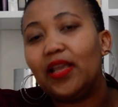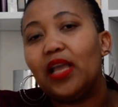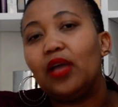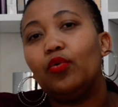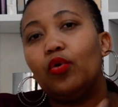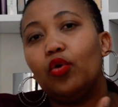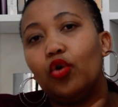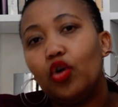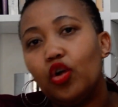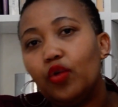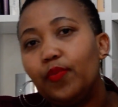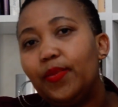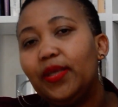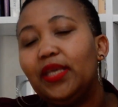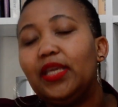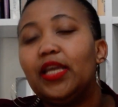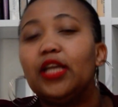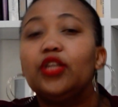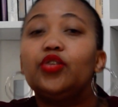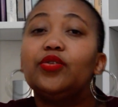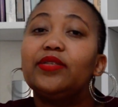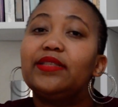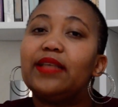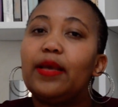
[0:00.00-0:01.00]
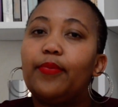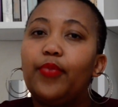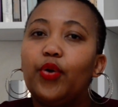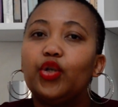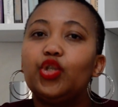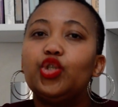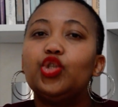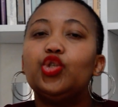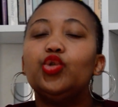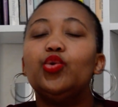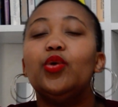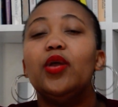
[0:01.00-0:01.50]
We will be here to
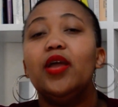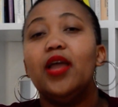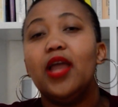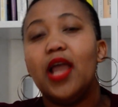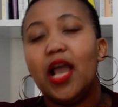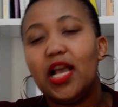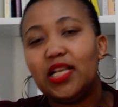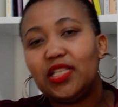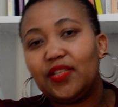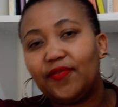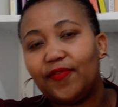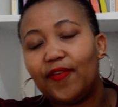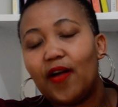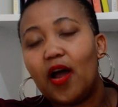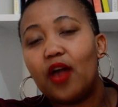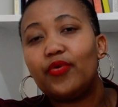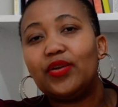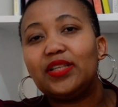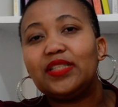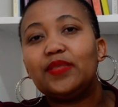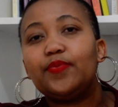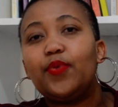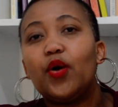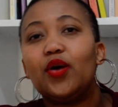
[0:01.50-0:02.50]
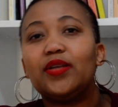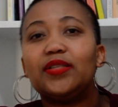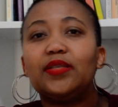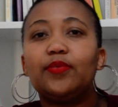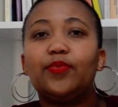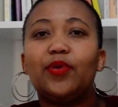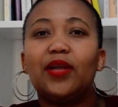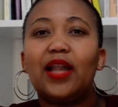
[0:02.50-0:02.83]
support you as far as possible.